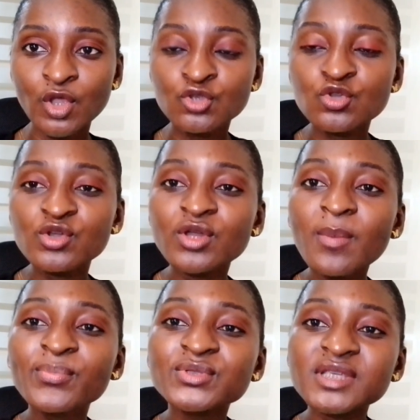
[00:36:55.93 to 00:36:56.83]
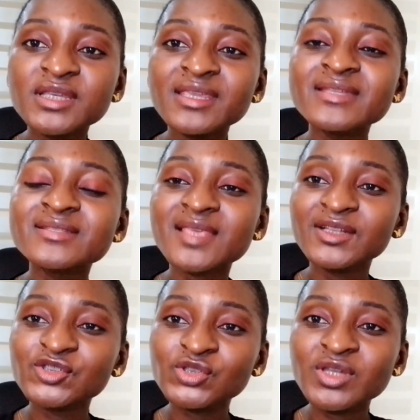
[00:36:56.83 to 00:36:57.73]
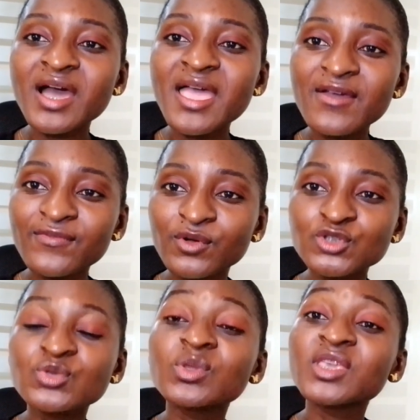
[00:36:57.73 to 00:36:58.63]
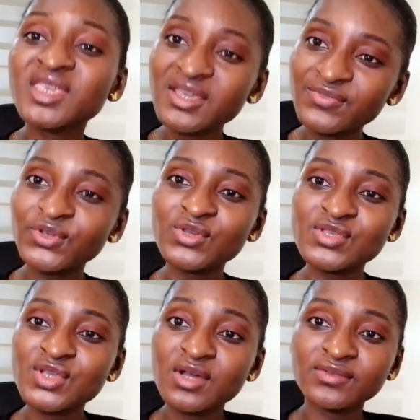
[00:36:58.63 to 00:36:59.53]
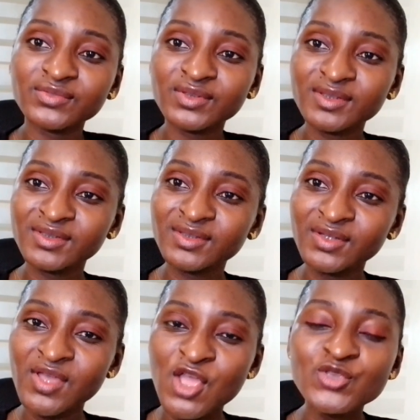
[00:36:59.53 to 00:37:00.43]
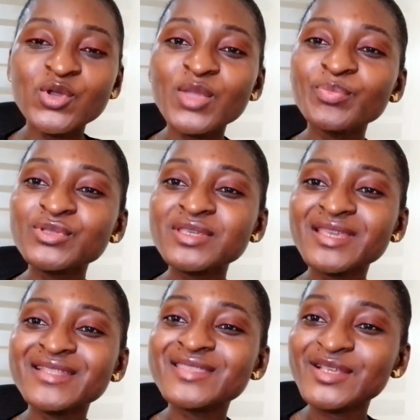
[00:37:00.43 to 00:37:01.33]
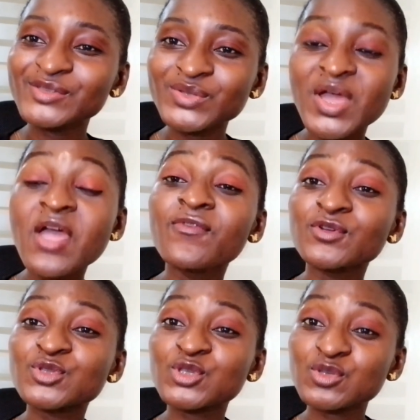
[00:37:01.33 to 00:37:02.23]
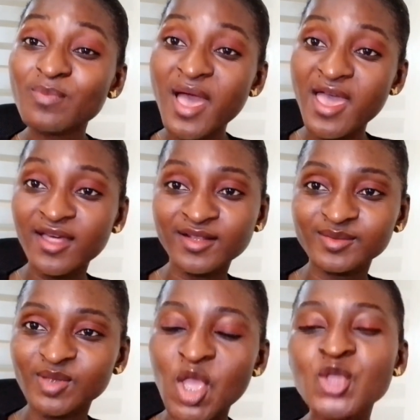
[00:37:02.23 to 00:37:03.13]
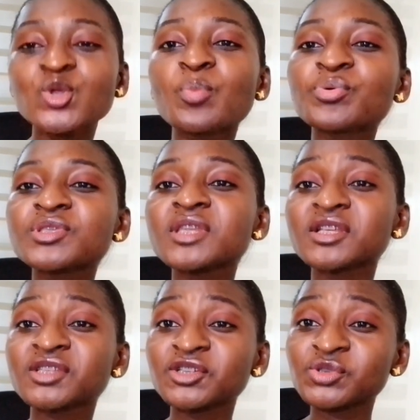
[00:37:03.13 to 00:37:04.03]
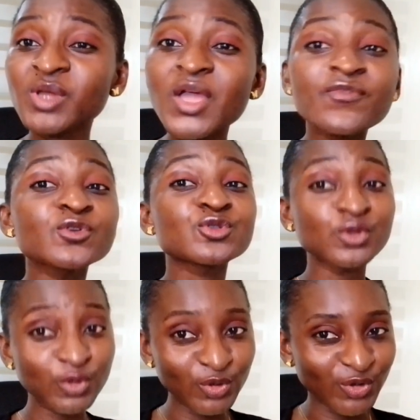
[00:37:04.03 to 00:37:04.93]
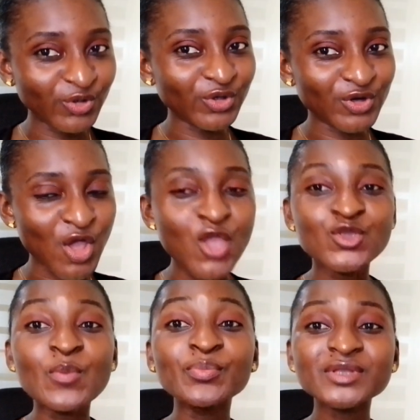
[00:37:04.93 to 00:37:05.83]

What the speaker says: So you're not putting intentional effort to care for yourself. You're putting intentional effort to smile. You're putting intentional effort to look good. You're